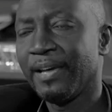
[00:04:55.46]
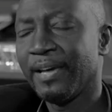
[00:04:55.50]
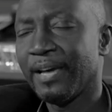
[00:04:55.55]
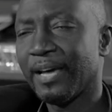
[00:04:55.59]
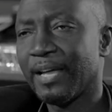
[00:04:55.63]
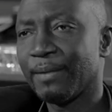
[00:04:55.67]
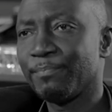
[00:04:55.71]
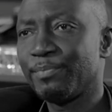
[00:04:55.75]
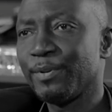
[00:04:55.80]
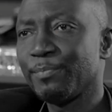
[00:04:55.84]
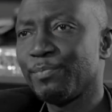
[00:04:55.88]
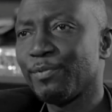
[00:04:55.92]

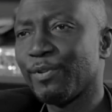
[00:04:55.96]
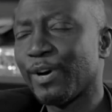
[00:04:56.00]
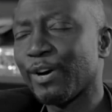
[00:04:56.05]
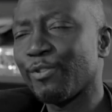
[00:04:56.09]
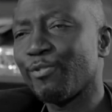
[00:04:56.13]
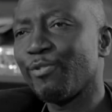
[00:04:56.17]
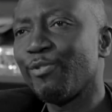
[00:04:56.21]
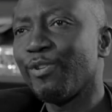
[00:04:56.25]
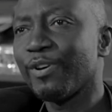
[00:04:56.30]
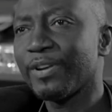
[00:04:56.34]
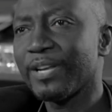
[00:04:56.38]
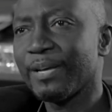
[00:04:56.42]
and people are
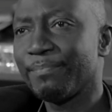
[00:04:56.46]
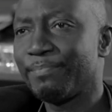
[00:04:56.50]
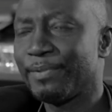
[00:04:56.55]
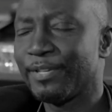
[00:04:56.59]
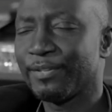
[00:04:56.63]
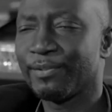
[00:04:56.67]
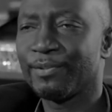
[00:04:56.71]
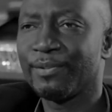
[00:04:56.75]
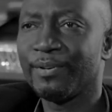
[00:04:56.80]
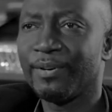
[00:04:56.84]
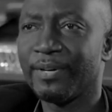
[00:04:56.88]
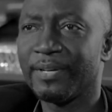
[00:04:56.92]
caught up
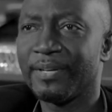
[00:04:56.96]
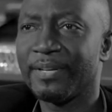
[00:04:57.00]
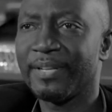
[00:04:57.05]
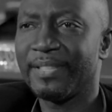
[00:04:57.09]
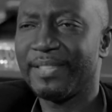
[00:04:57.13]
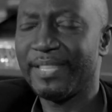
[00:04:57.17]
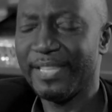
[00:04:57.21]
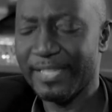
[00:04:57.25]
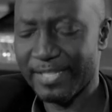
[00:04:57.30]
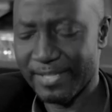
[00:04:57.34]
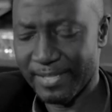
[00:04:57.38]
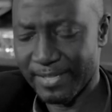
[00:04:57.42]
in God.
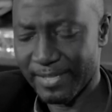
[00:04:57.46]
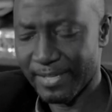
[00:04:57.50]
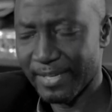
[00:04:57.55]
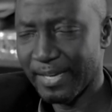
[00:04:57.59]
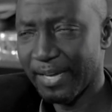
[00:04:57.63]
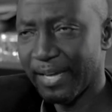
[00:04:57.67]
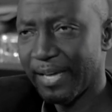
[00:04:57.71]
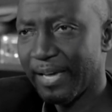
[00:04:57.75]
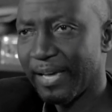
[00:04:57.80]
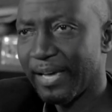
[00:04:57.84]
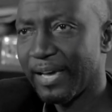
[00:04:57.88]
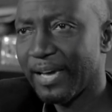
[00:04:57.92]
This
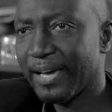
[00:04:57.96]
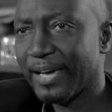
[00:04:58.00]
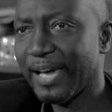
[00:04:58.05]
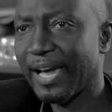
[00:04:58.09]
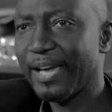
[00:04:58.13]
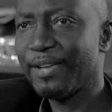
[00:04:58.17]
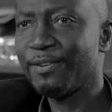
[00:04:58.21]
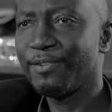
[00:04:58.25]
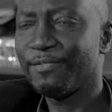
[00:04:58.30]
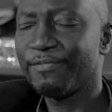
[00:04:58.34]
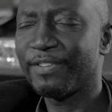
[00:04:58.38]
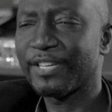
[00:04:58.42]

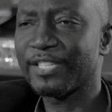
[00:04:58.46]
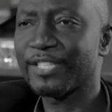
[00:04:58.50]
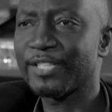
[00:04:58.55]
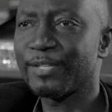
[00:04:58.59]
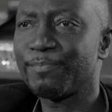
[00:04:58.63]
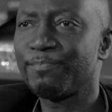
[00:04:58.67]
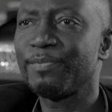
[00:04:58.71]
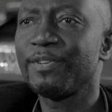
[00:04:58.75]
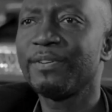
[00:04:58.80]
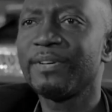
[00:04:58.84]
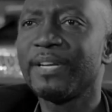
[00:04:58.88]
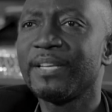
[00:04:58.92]
kind of
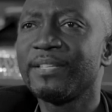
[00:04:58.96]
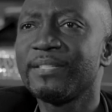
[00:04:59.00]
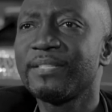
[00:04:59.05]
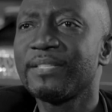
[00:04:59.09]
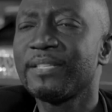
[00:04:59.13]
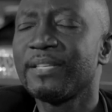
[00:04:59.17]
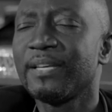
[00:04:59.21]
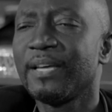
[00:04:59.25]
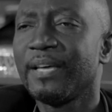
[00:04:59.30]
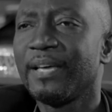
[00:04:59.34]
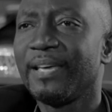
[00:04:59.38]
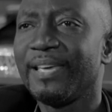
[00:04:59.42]

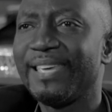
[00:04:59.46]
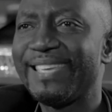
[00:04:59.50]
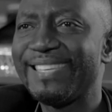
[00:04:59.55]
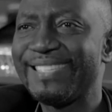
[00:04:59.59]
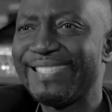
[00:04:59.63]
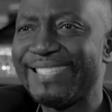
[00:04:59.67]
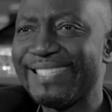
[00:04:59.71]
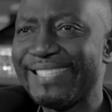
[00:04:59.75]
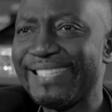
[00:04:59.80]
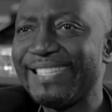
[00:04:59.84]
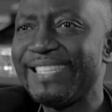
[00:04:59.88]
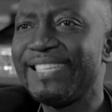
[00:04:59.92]
experience
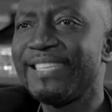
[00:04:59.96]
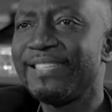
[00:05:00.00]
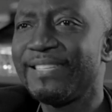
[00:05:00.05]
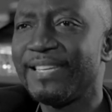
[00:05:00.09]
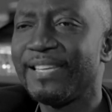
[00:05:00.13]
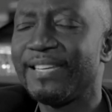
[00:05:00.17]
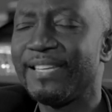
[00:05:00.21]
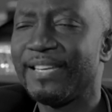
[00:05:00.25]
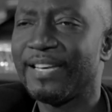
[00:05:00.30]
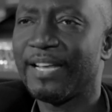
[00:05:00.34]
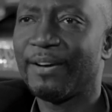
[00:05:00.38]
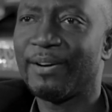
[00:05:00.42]
is
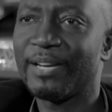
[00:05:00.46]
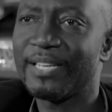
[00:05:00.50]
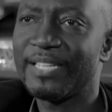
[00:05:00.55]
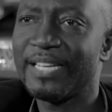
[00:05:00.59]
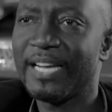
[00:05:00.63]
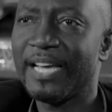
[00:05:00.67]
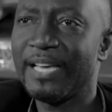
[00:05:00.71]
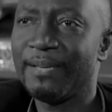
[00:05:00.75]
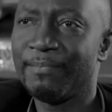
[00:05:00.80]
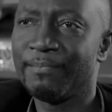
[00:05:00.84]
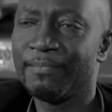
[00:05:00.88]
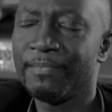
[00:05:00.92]
needed in our
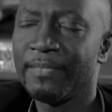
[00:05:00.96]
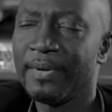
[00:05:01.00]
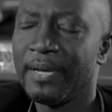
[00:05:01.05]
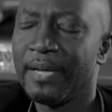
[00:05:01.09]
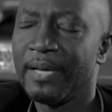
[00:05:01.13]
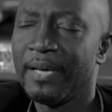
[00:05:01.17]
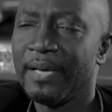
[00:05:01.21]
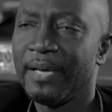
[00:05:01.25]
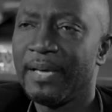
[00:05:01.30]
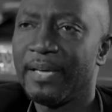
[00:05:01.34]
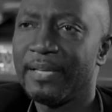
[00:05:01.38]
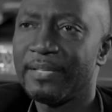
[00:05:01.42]
time.
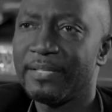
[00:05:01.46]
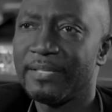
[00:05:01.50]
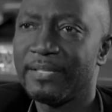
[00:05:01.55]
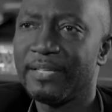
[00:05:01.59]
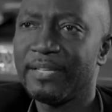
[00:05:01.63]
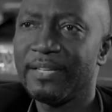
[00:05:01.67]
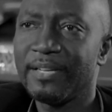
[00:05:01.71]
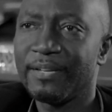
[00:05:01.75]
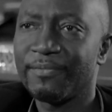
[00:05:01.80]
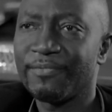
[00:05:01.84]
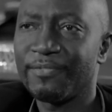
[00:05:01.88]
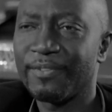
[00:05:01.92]
It's
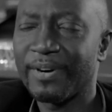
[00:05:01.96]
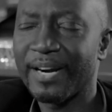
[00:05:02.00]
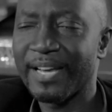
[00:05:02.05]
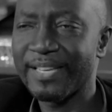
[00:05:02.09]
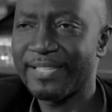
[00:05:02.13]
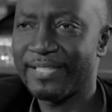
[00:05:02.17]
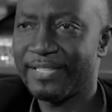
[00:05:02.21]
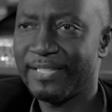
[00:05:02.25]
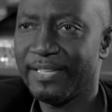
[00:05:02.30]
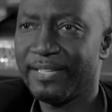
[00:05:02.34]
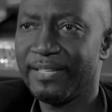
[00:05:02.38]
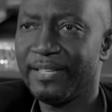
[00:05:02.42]
needed for our
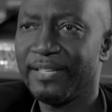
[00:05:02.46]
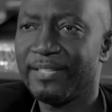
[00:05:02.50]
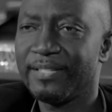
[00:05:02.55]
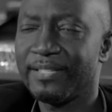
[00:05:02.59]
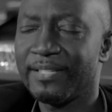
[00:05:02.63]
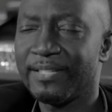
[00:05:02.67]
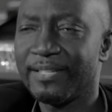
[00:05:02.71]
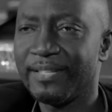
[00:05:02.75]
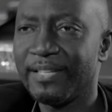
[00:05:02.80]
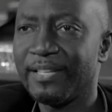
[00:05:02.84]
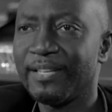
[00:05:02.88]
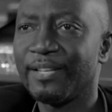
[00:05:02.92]
city.
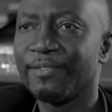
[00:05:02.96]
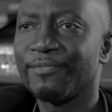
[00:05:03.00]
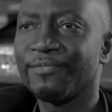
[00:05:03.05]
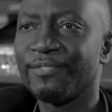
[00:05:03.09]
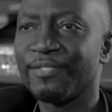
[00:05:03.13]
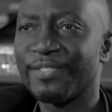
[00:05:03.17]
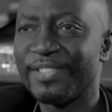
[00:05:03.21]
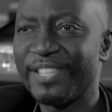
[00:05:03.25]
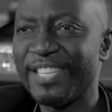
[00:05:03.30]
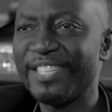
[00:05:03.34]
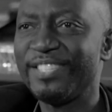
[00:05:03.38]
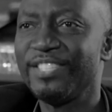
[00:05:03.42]
It's needed
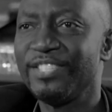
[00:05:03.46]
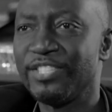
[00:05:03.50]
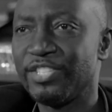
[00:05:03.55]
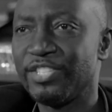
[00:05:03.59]
for this